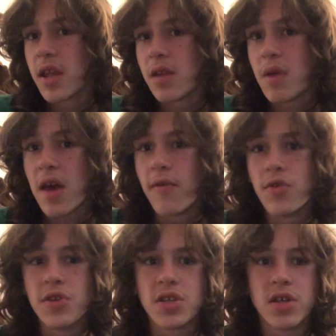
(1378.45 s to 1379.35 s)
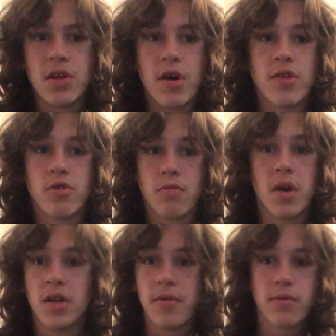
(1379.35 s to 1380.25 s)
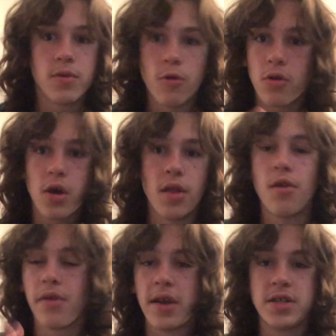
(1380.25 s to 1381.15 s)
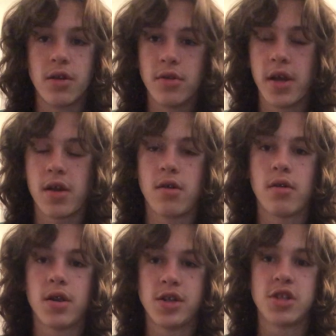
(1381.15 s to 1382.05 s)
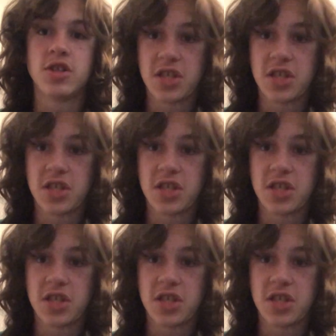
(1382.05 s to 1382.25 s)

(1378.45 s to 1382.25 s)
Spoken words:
and then I have all this, other money to work on, little things here and there, and just to